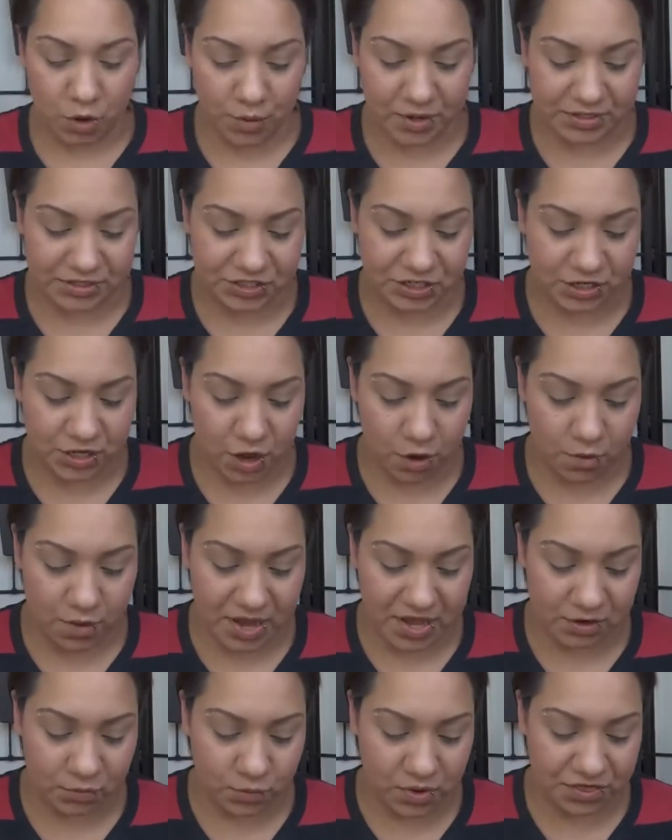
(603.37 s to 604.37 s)
going to go
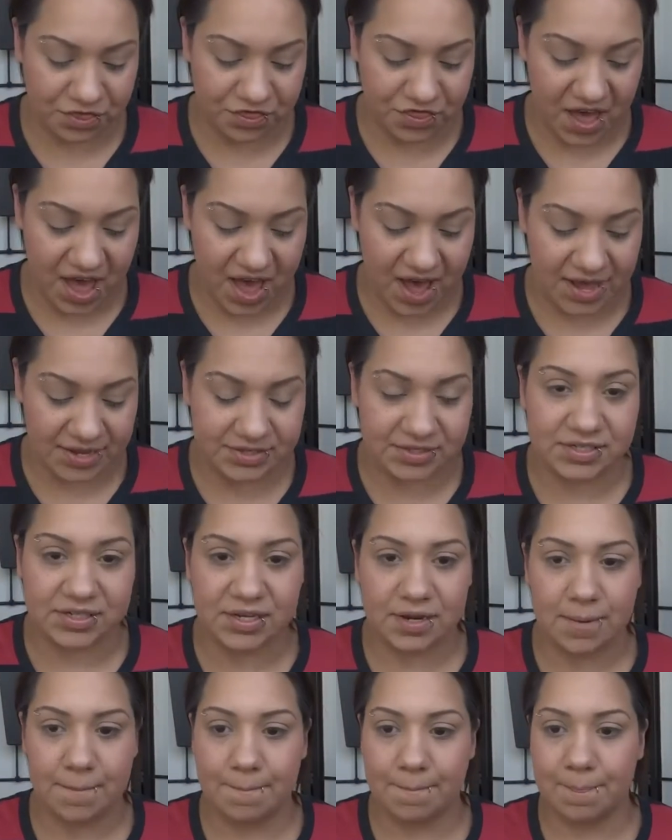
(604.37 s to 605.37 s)
in with
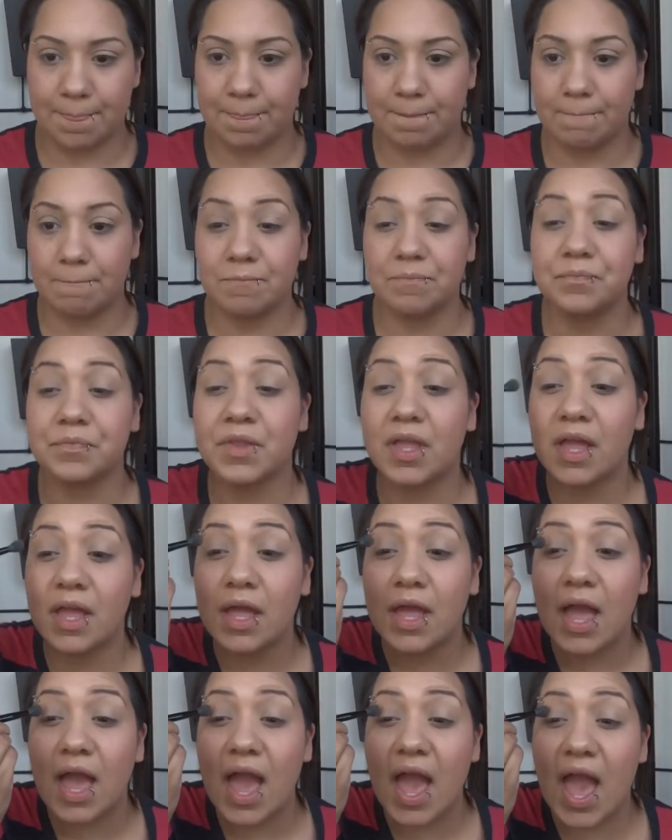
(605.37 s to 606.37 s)
that
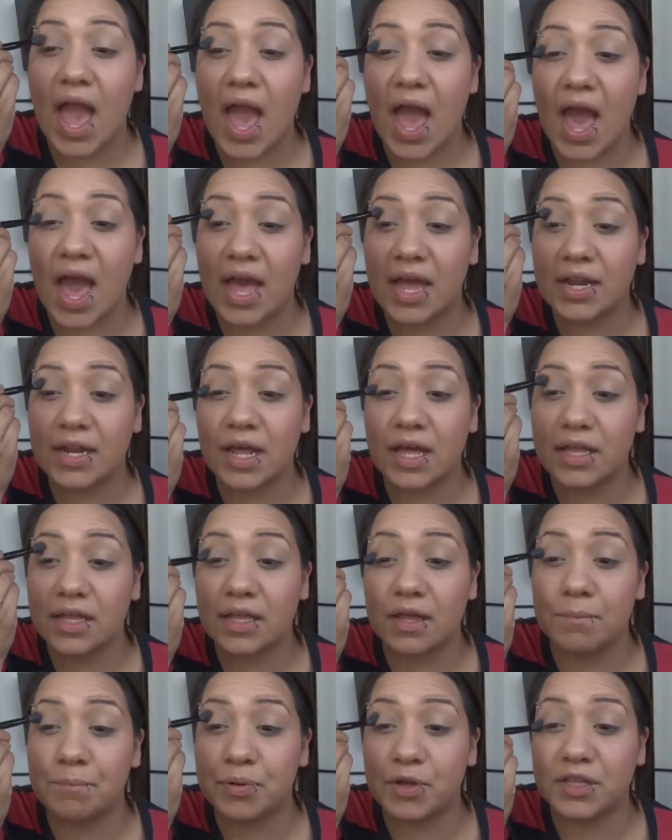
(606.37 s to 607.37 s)
and
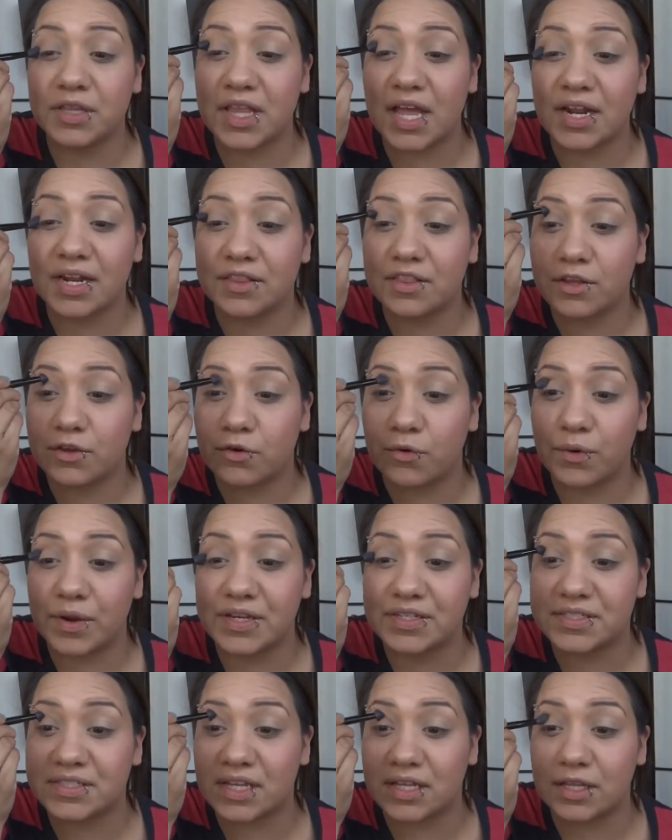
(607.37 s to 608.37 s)
put that in the
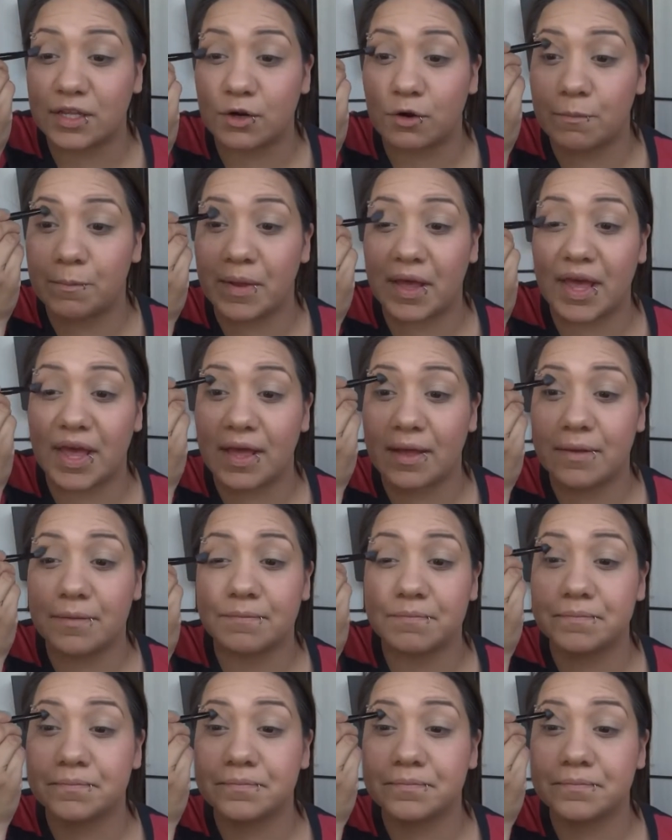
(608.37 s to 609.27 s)
crease a little bit.